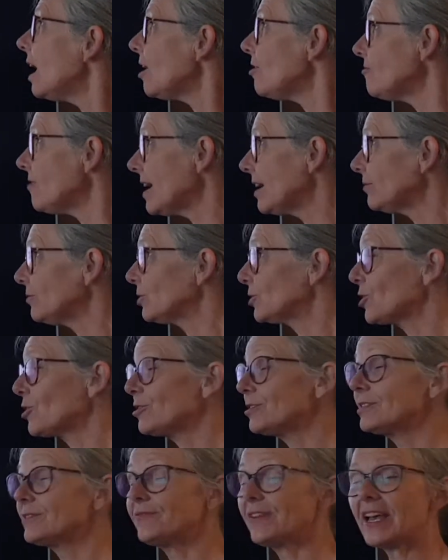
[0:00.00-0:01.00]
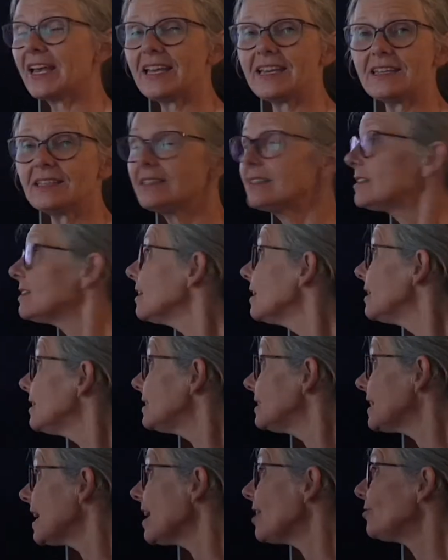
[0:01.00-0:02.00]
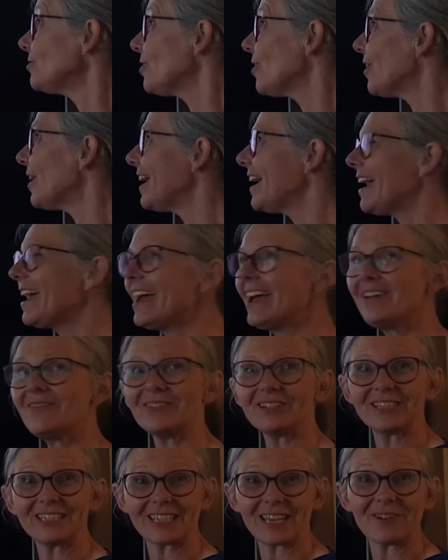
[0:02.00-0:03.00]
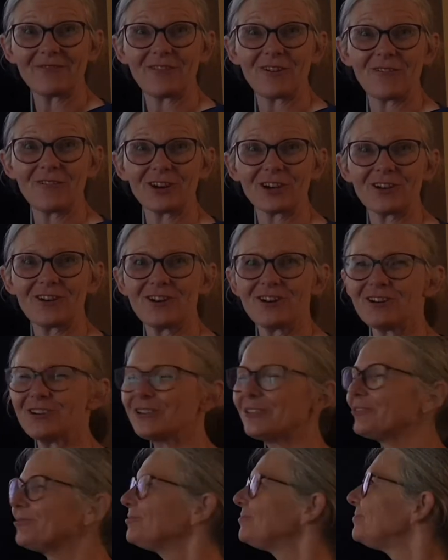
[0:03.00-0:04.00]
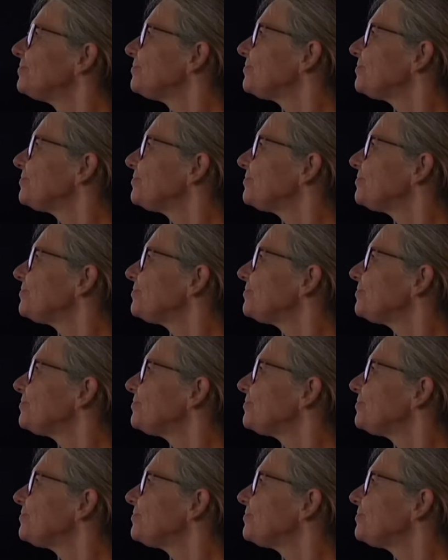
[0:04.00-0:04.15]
Around the girl's face, down her hair and give her a curl.